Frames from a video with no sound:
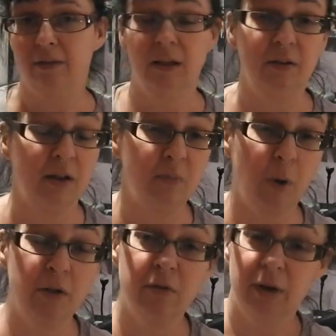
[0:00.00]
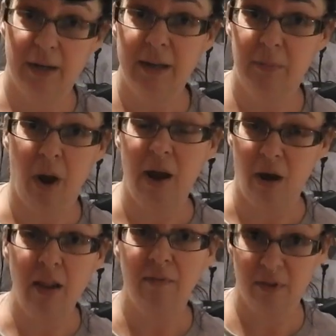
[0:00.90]
It's not sponsored. I did buy
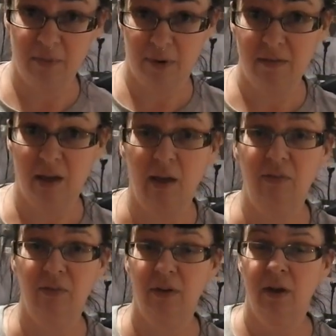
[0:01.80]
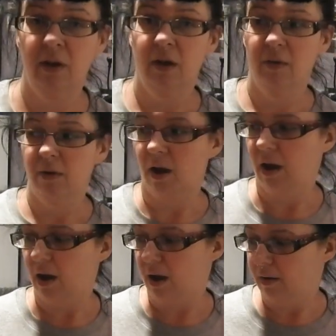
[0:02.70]
all of this myself.
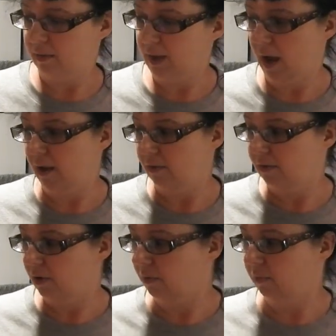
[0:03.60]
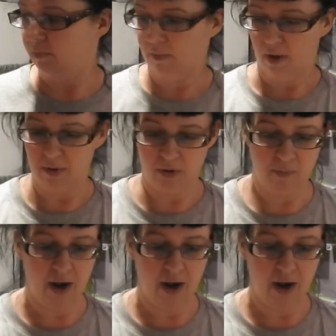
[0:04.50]
Yeah, so, I mean, their